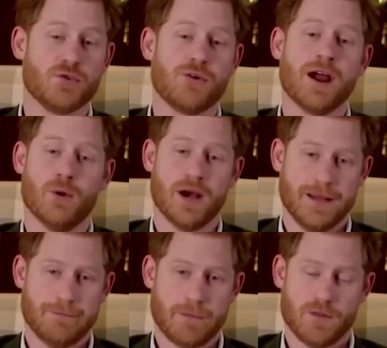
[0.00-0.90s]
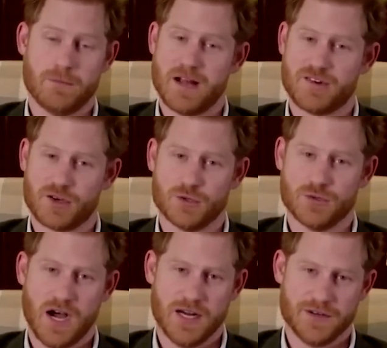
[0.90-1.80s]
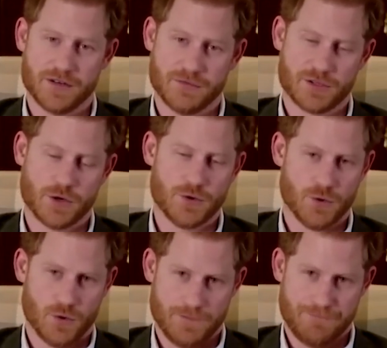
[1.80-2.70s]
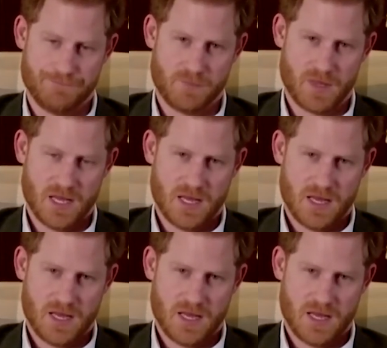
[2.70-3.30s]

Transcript: Meghan's half-brother once posted a video mocking her with a